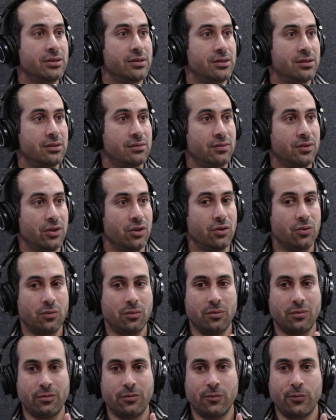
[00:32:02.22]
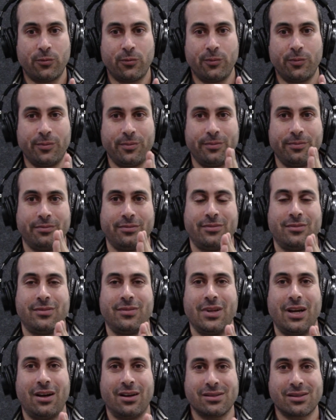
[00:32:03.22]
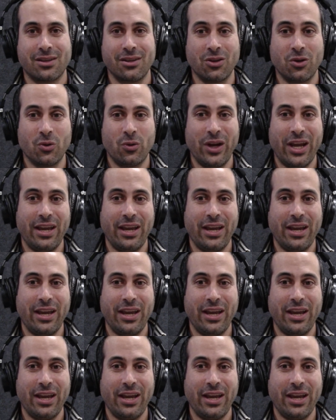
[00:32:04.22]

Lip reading: is, asking you,